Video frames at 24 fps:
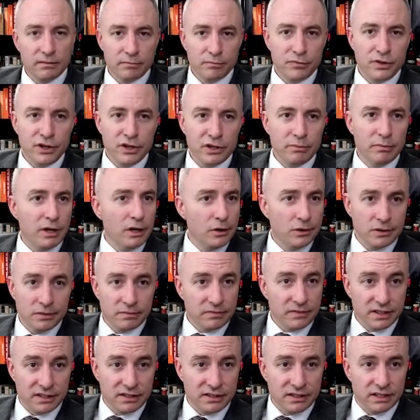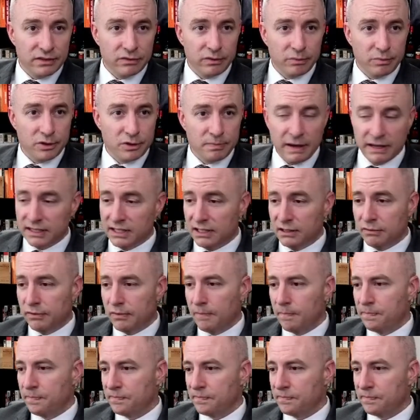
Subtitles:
Theater mode, this is a different perspective.